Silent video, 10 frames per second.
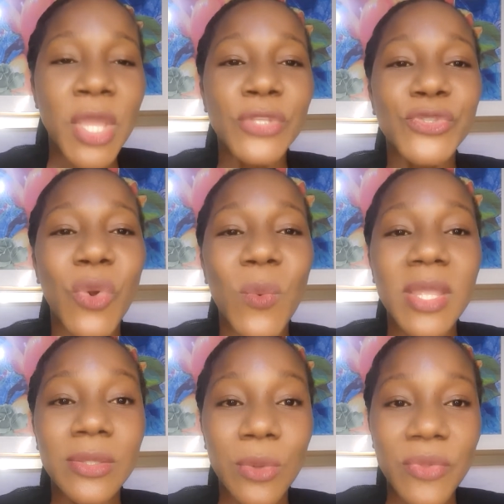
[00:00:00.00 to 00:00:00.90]
So
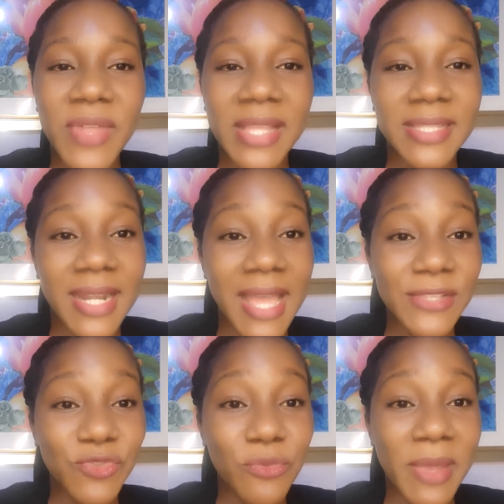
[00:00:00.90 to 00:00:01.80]
we know that
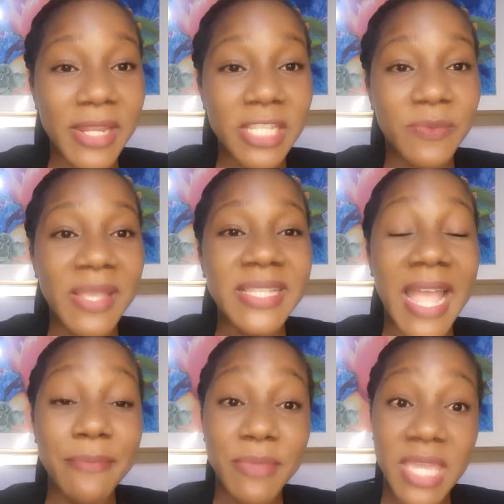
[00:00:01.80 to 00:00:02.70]
classroom management
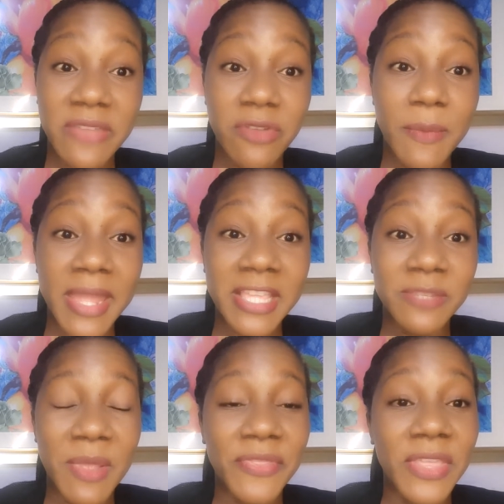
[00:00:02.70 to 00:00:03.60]
and behavior
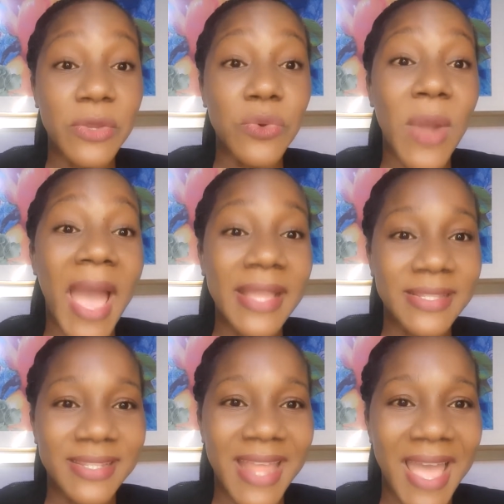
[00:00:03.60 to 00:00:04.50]
management, they go
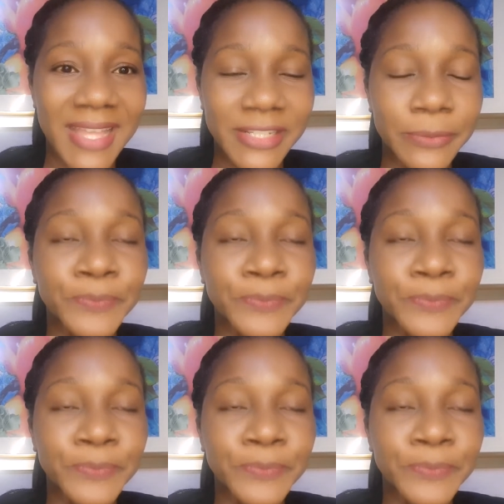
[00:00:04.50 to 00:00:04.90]
hand in hand.